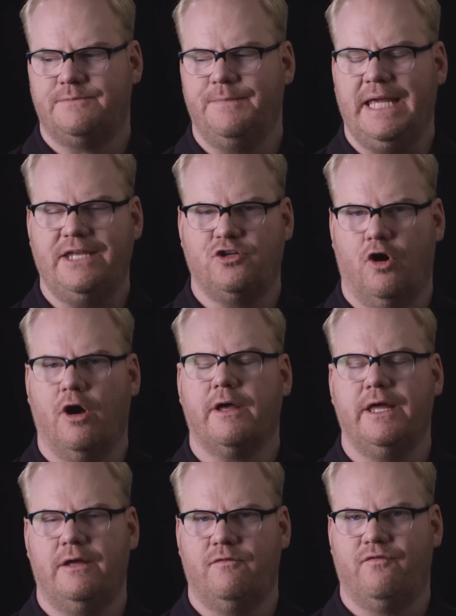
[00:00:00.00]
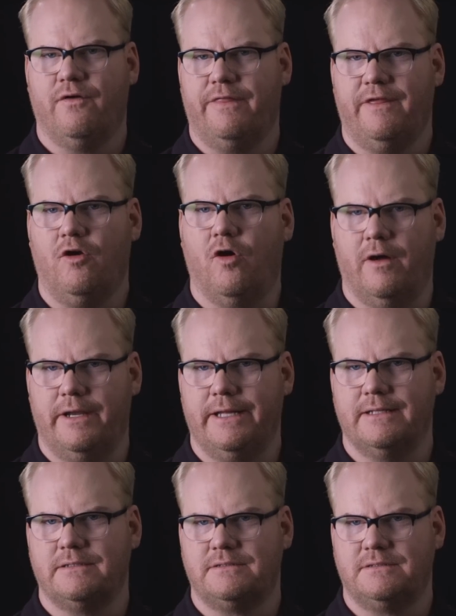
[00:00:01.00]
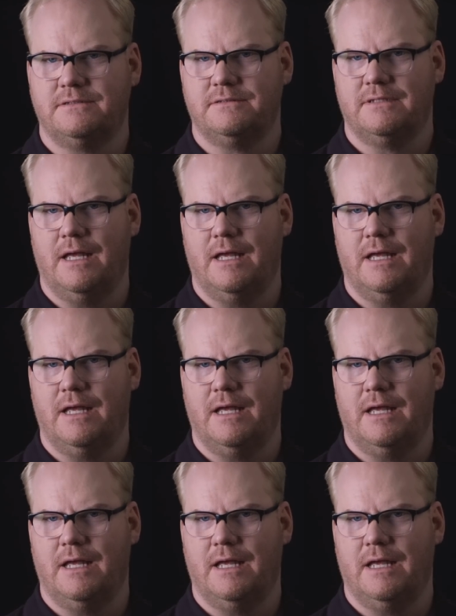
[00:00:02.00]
me talking for the audience.